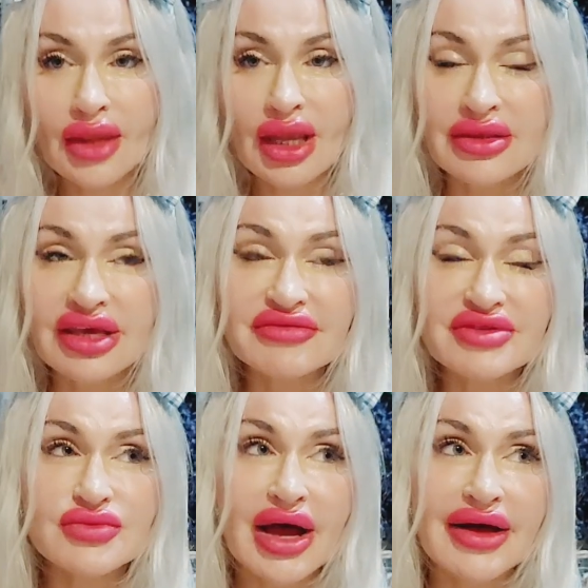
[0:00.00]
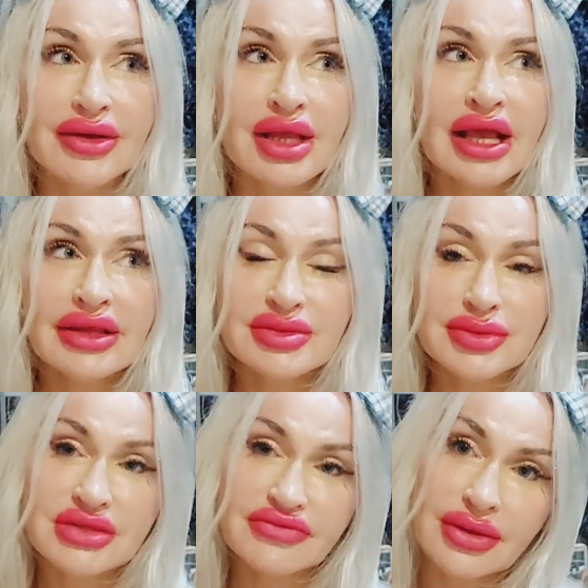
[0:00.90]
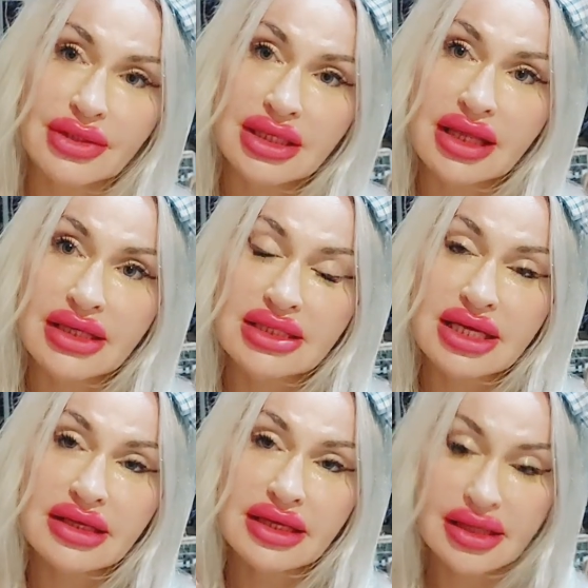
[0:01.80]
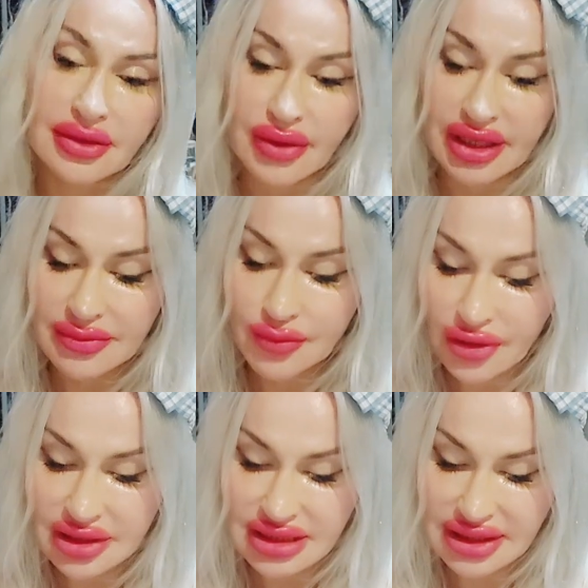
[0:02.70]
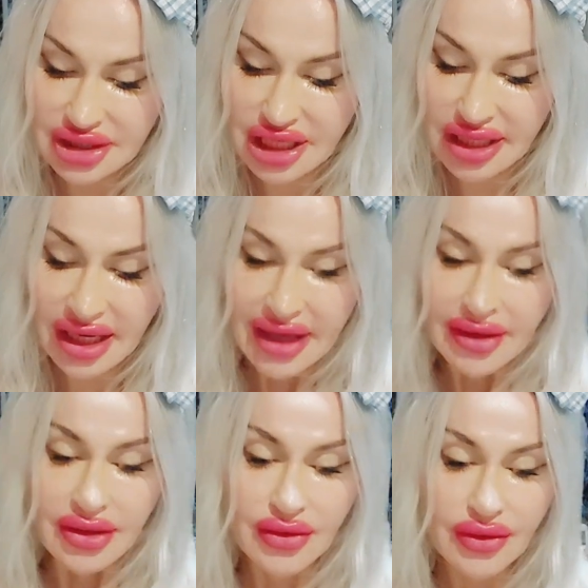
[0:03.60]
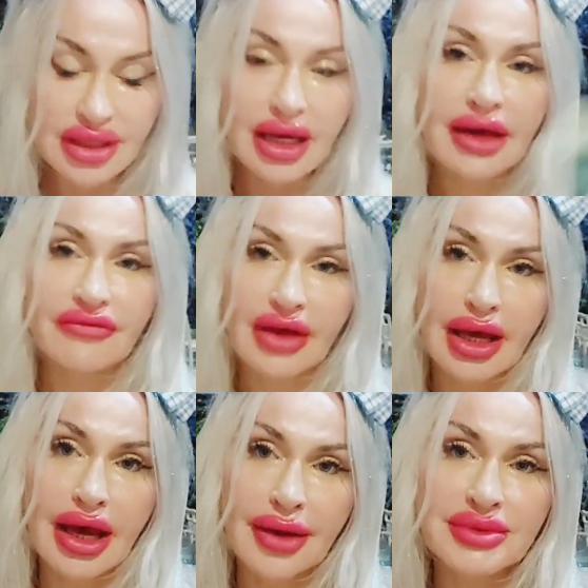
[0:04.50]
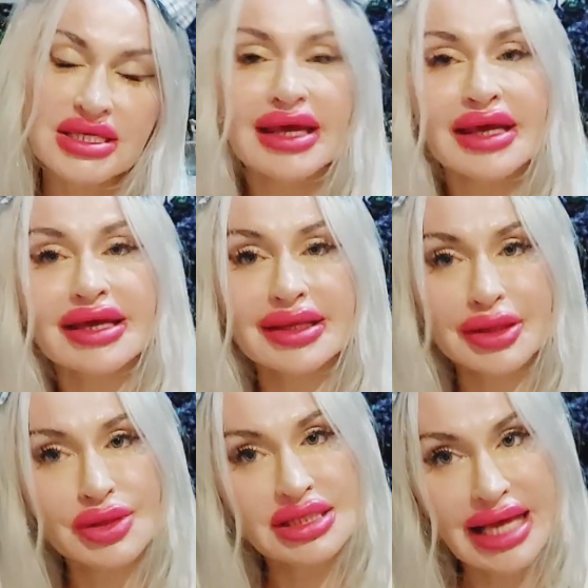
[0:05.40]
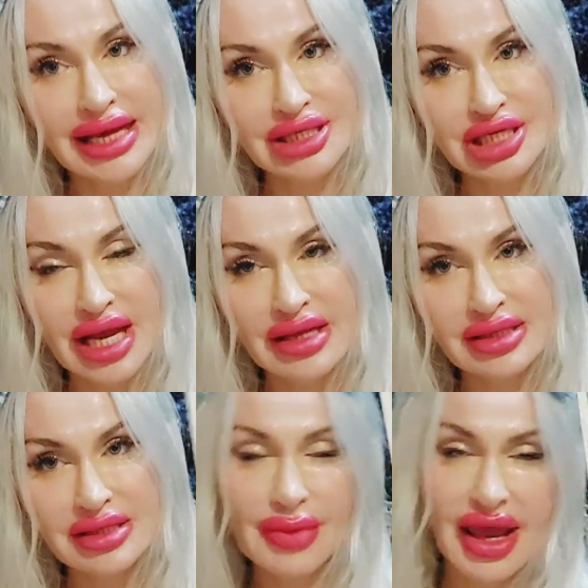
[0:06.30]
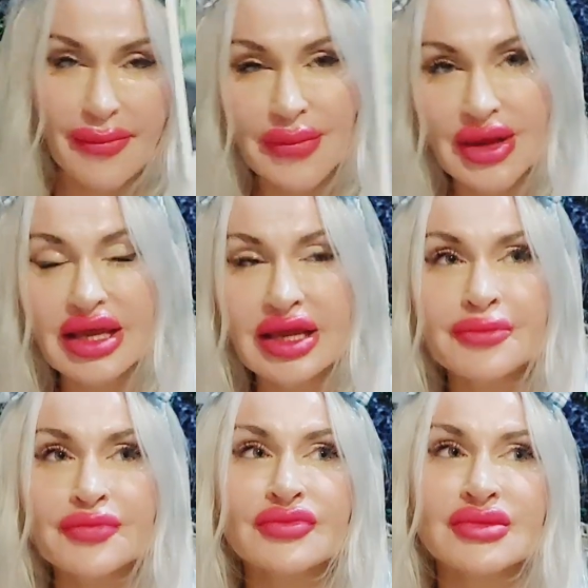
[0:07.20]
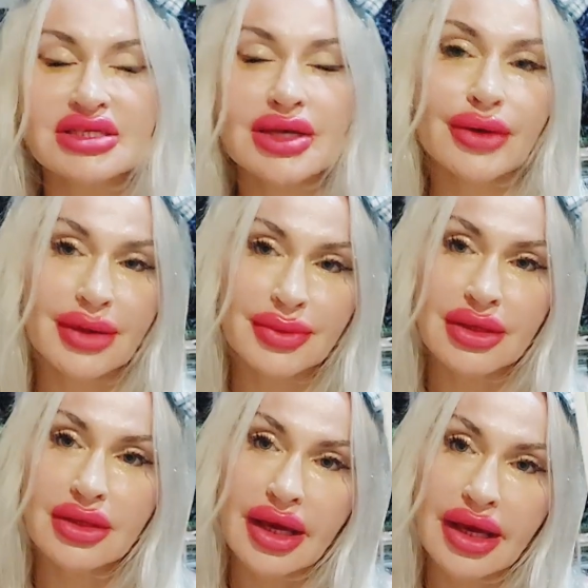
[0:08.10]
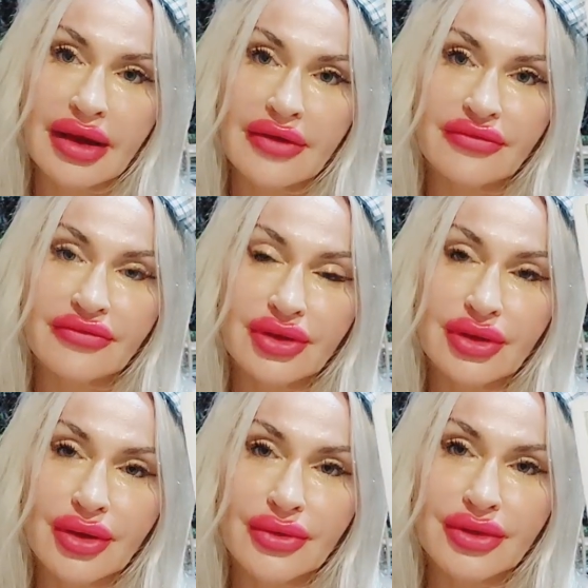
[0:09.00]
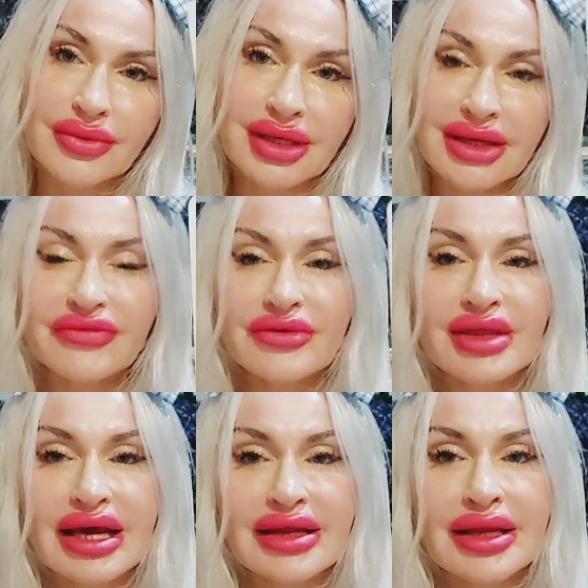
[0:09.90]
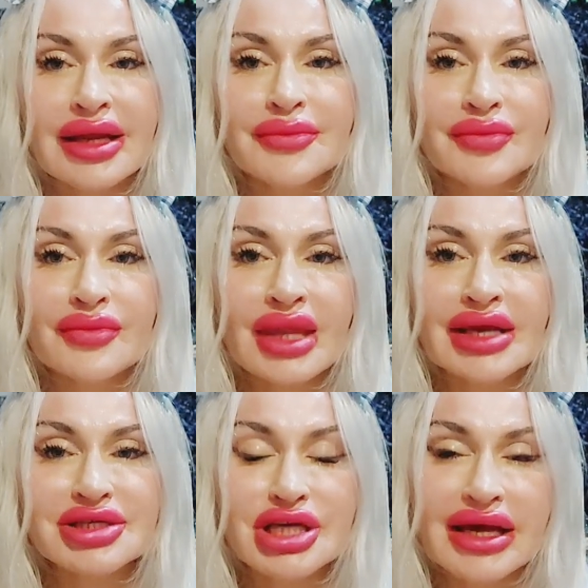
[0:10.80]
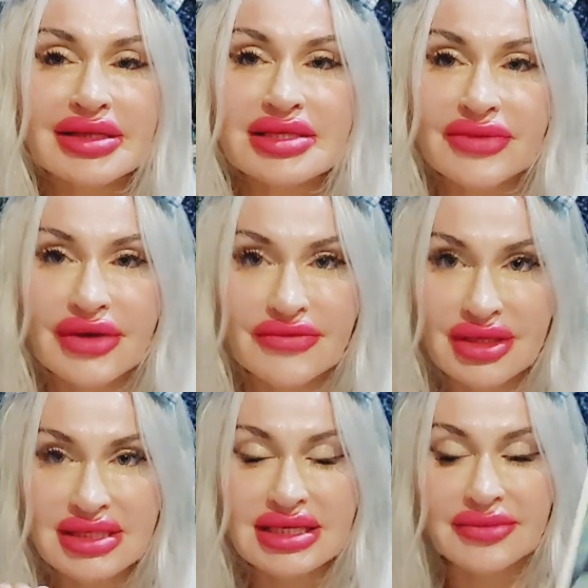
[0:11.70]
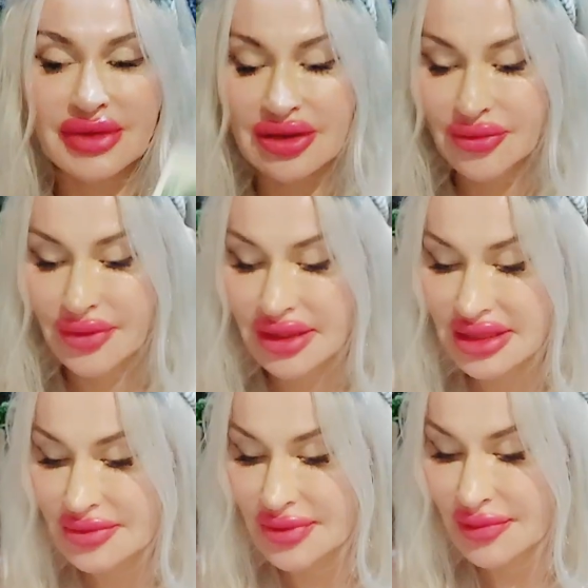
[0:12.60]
life as well. This person felt neglected, like they wanted more attention. The Queen of Cups and their intentions, baby. So, I mean, love, you know, they want to give you that chalice of love, and this time they don't want it to be